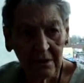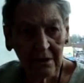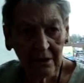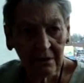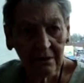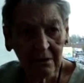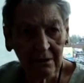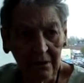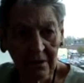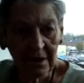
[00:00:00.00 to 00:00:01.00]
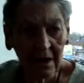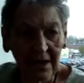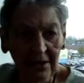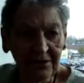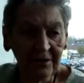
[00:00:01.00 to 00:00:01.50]
Yeah, and I
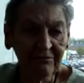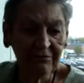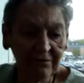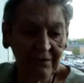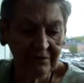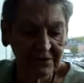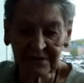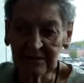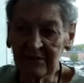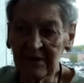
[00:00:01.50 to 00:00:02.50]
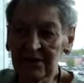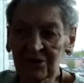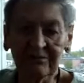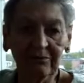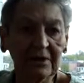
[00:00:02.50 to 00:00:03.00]
had the
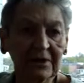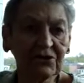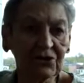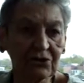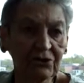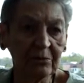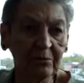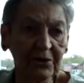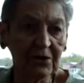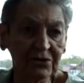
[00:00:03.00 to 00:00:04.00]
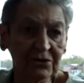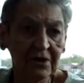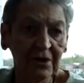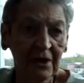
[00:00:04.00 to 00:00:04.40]
disadvantage of religion too, because